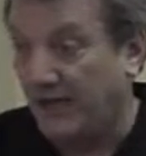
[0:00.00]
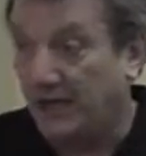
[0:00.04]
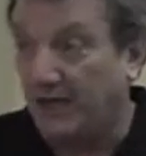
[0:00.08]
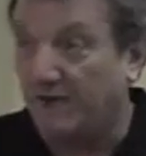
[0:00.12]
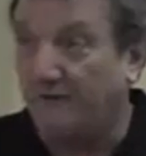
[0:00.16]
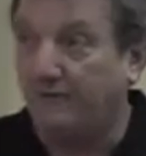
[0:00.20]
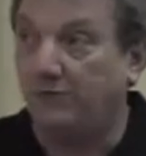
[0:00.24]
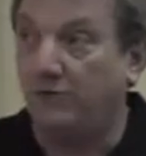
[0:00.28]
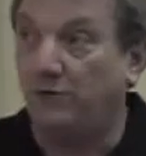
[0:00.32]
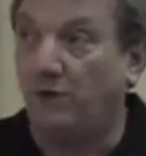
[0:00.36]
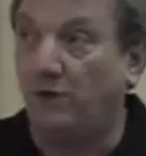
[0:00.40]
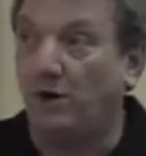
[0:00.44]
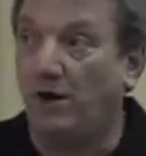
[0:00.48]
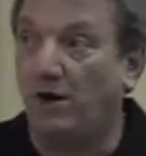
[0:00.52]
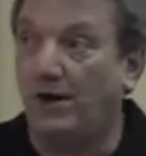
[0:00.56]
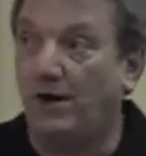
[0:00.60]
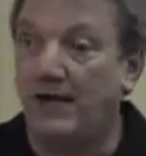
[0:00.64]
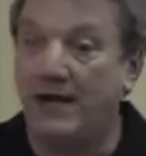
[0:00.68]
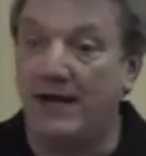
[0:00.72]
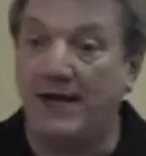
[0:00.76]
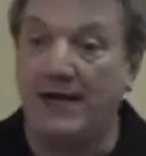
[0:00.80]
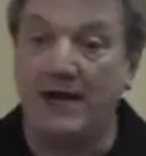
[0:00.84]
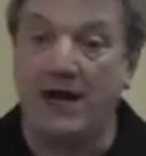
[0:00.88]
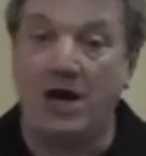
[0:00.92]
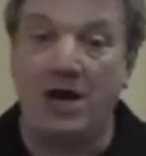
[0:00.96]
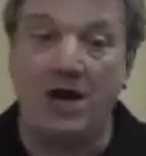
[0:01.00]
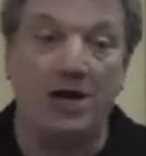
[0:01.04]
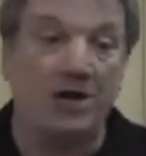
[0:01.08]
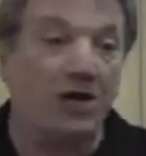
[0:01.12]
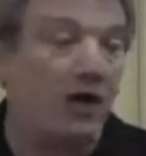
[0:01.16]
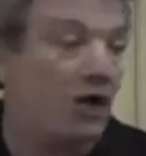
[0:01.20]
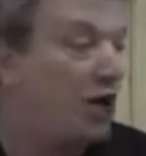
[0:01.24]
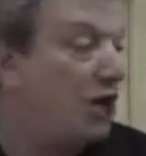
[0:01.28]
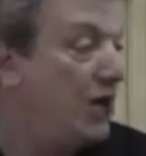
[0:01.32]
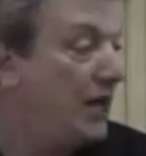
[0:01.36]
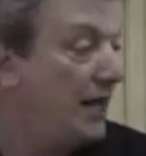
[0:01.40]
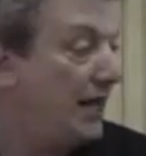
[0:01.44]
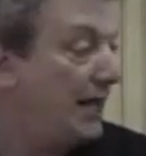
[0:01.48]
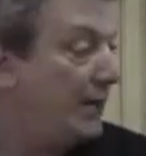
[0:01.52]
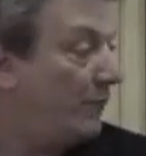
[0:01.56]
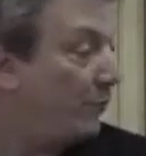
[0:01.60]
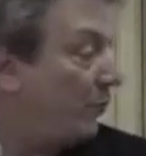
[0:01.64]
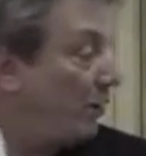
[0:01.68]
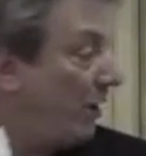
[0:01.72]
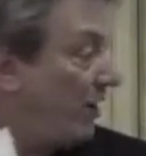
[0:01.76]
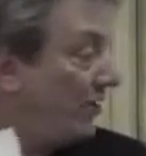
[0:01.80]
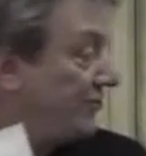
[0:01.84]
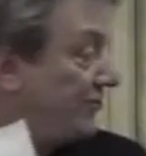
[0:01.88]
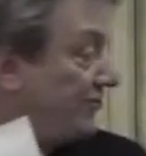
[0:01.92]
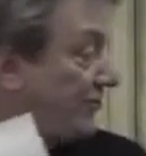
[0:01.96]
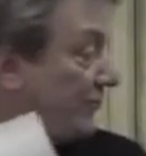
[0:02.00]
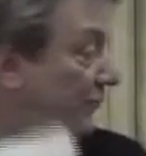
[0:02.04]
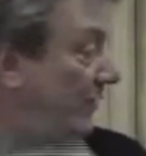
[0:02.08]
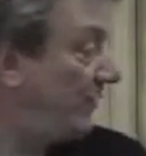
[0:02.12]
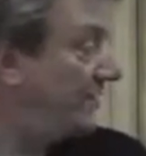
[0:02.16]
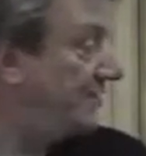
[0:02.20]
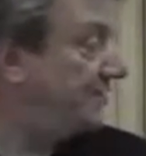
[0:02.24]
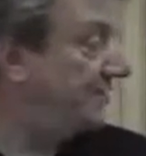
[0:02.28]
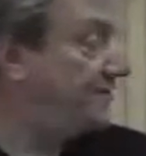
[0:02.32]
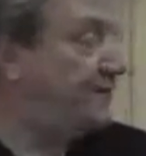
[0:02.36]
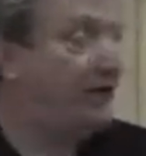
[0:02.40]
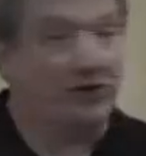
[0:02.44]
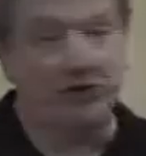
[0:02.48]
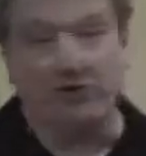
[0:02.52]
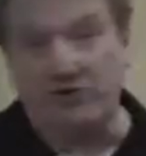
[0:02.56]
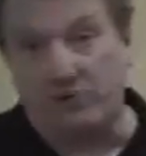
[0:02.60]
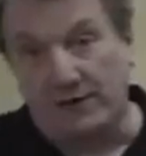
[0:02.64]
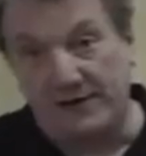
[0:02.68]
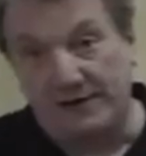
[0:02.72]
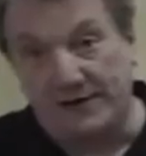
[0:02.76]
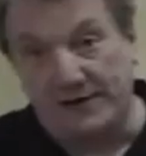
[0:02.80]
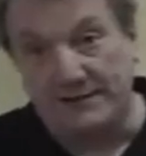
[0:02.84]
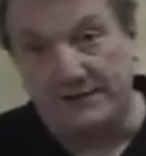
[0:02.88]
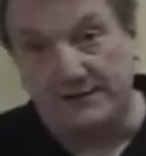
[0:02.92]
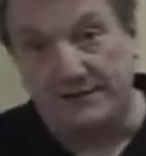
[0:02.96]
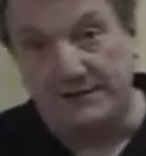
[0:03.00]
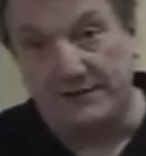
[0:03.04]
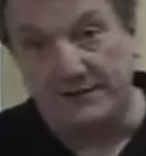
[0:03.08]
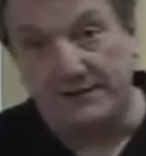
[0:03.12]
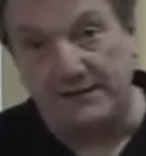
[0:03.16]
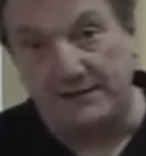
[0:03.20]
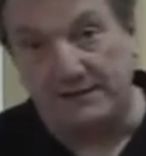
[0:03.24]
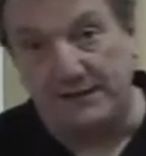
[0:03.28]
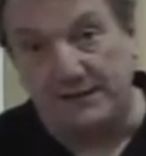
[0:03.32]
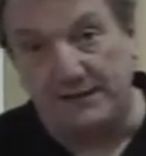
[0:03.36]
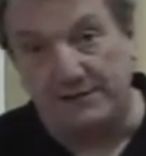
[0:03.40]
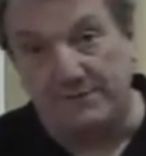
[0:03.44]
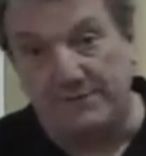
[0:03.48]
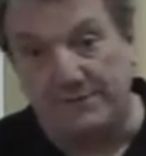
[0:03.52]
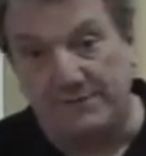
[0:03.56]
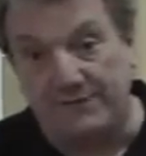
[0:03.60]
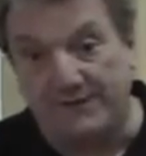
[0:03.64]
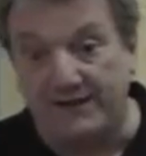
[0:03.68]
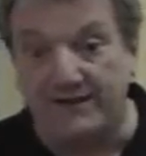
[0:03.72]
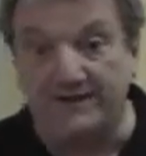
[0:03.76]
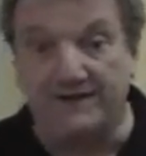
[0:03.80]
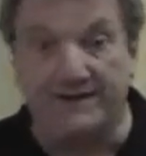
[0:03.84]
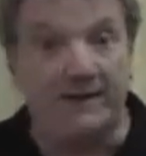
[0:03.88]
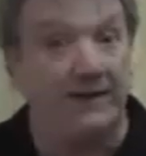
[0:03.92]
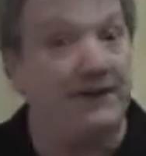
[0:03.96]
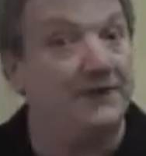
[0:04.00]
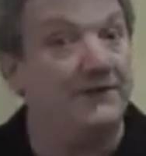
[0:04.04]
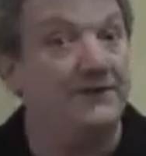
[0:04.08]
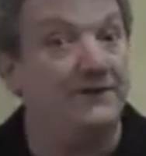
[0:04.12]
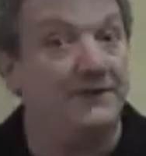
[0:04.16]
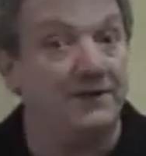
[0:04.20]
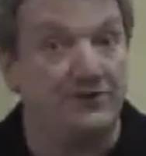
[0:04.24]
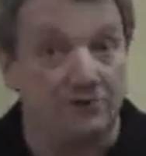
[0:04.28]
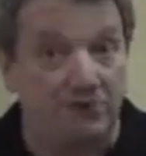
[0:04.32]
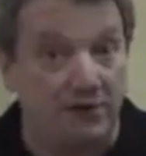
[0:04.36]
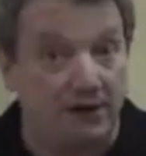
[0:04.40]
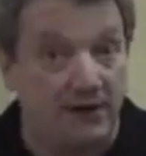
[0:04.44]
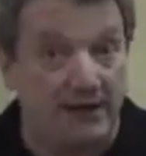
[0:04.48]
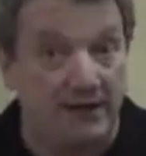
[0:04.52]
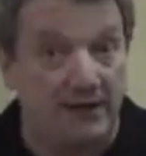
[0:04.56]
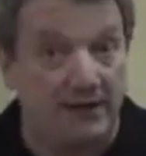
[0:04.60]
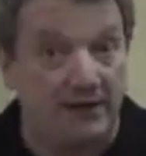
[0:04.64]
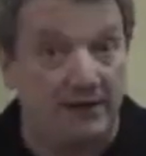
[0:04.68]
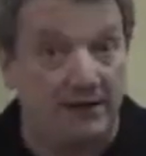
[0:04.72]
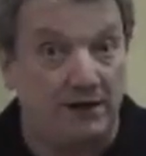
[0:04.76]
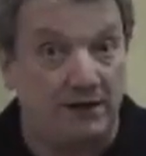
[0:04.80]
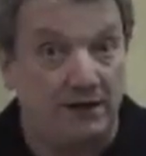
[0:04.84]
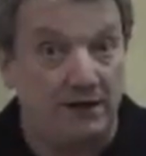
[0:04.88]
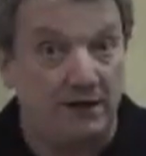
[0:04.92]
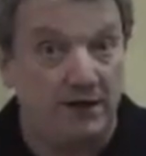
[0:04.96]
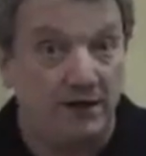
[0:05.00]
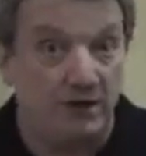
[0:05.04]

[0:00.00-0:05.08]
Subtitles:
if you want to hang on and watch the rest of our training CD, this is the training.